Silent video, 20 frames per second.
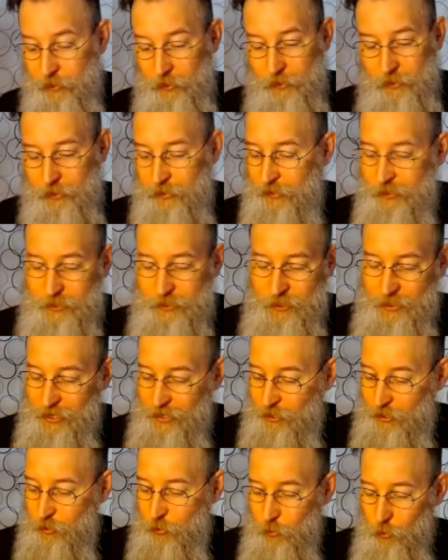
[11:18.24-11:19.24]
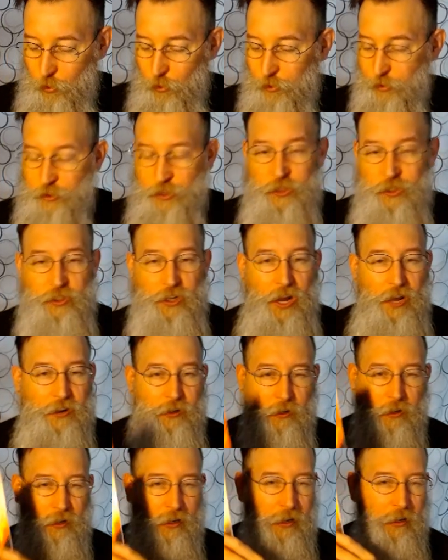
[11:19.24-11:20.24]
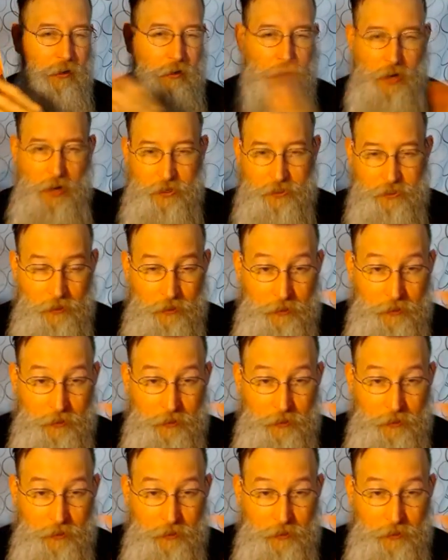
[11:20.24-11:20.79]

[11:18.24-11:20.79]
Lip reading: this is kind of cool. There's this under internet,